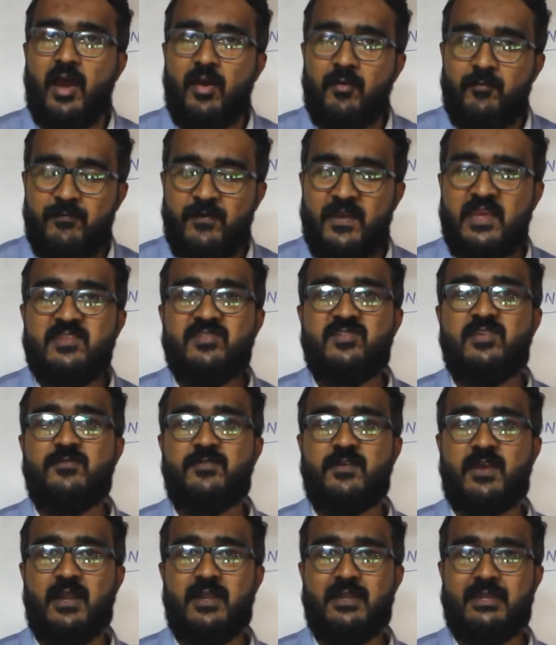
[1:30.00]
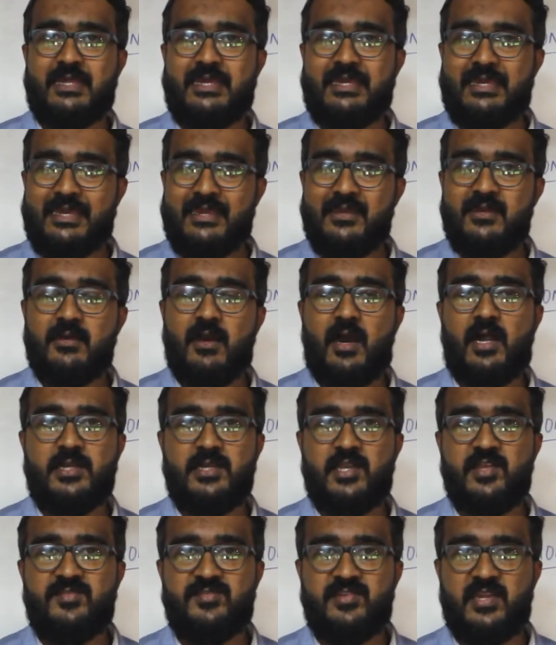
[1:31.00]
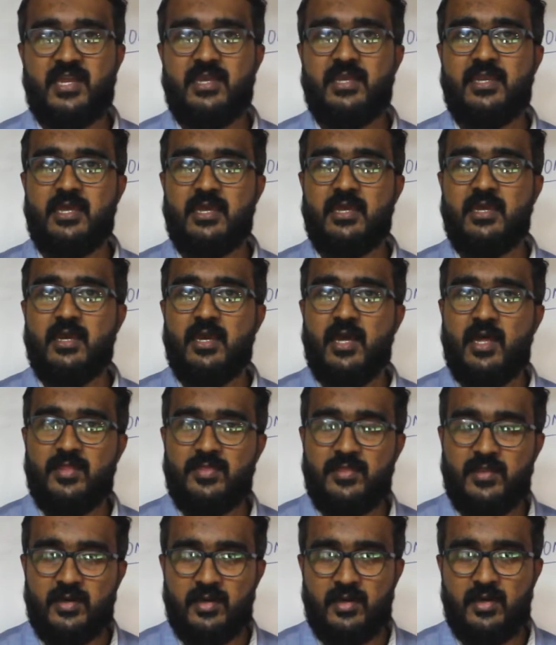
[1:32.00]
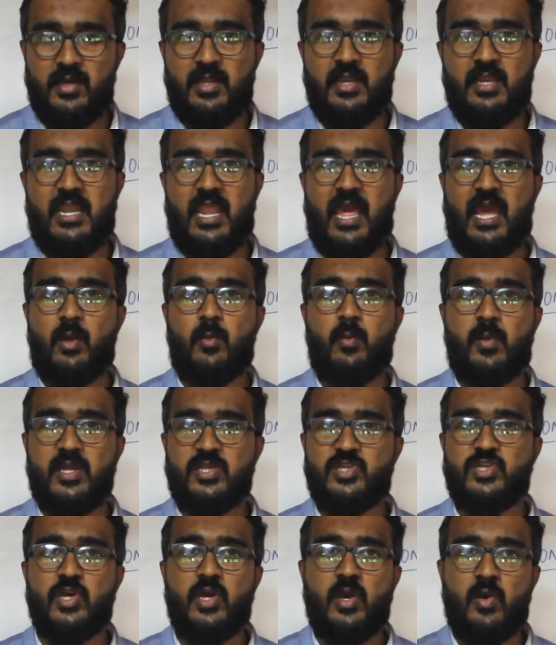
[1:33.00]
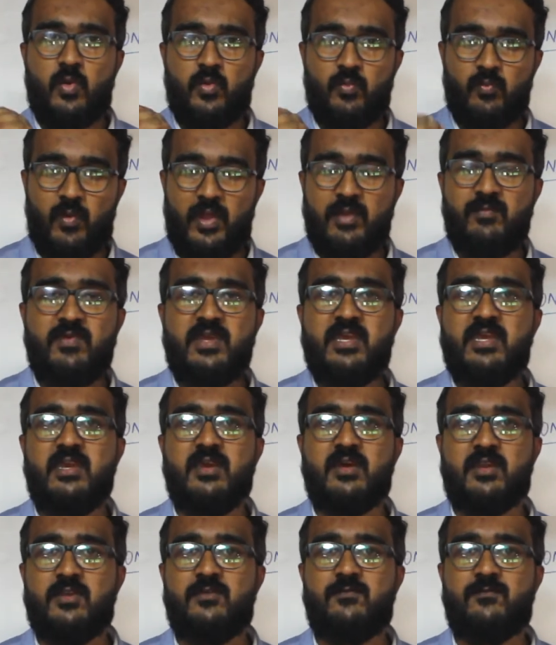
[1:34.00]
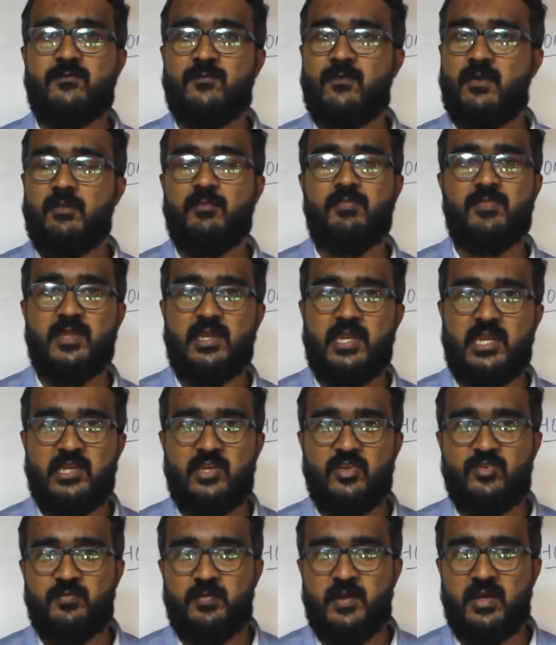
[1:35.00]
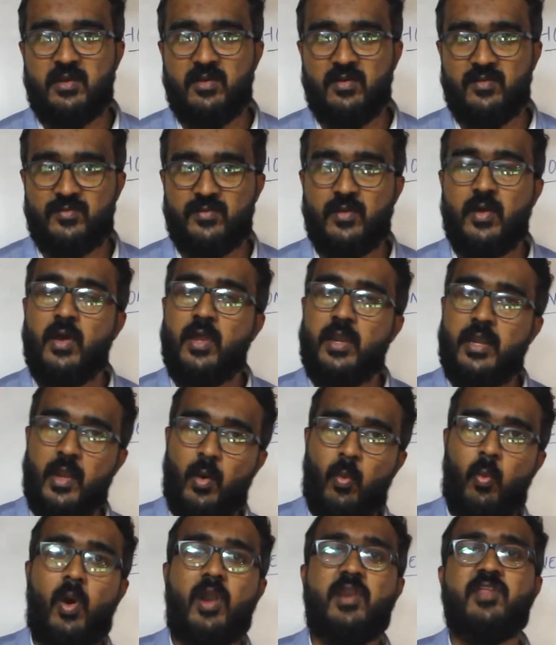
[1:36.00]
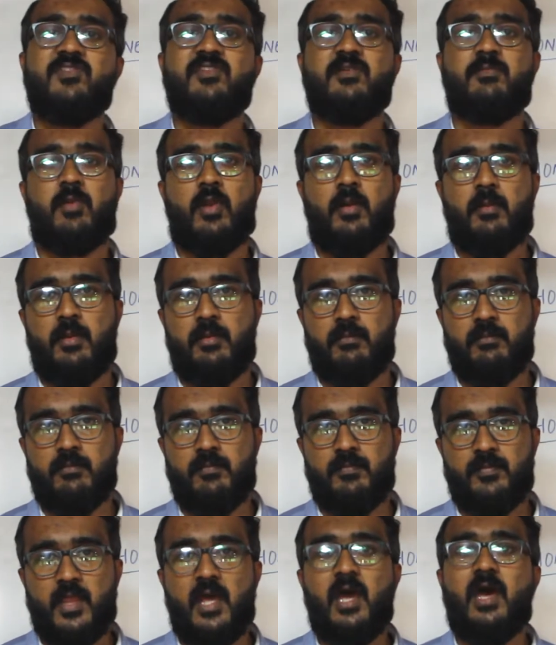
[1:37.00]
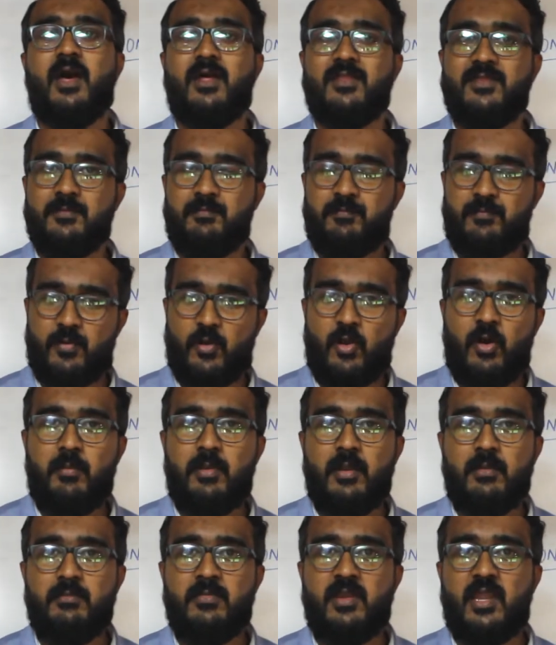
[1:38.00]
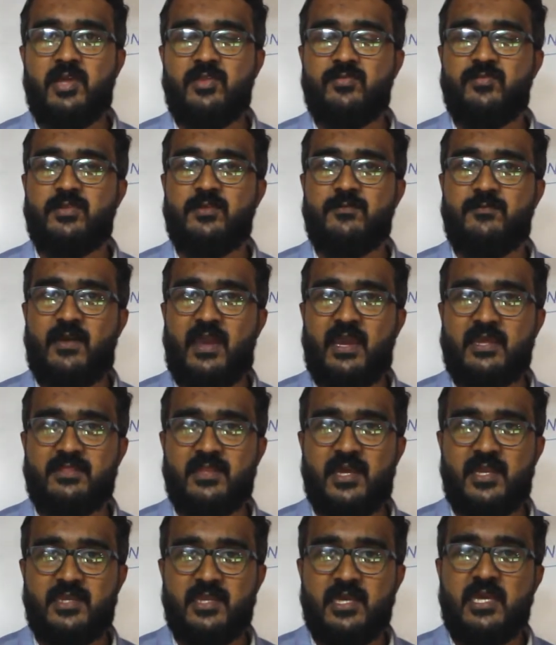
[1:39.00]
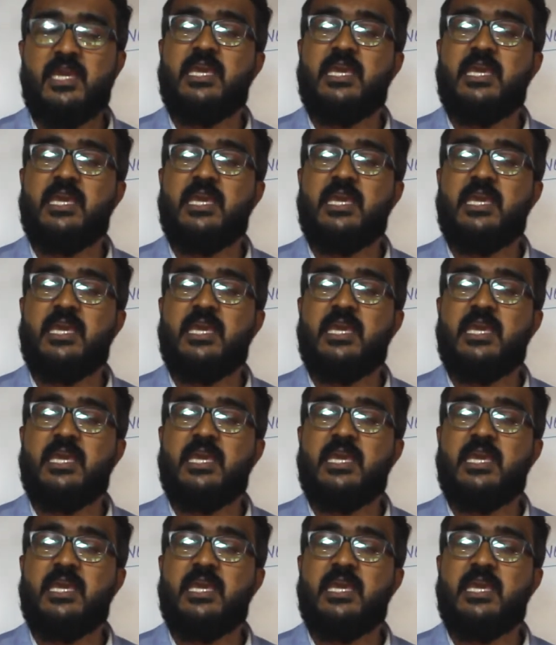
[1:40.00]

face difficulty in understanding the language when we hear it from the native speakers. Now what is the problem? The problem lies with the fact that